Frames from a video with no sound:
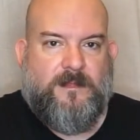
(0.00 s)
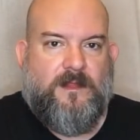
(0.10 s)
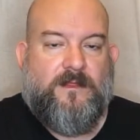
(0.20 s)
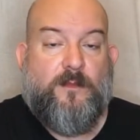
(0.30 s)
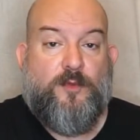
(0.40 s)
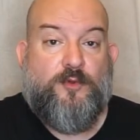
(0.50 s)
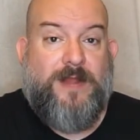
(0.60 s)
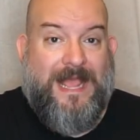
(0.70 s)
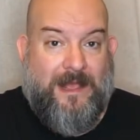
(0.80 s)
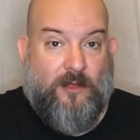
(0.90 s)
the
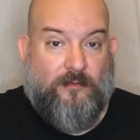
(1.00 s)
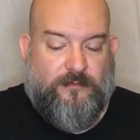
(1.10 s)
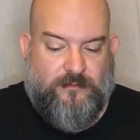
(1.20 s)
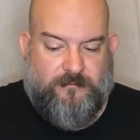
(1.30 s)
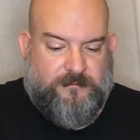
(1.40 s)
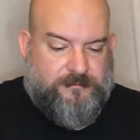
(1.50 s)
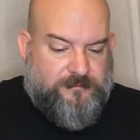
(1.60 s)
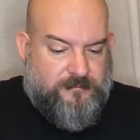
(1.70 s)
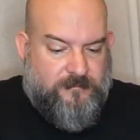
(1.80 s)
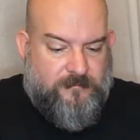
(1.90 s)
Moon Elf,
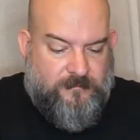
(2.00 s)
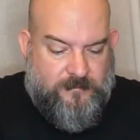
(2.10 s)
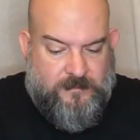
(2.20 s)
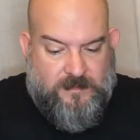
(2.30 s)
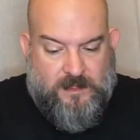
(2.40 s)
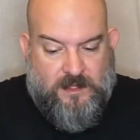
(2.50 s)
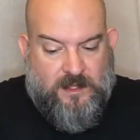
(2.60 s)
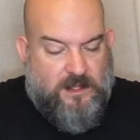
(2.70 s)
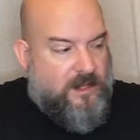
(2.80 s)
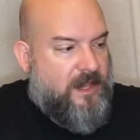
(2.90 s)

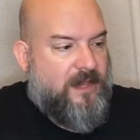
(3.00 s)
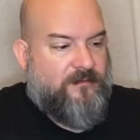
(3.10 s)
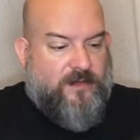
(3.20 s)
and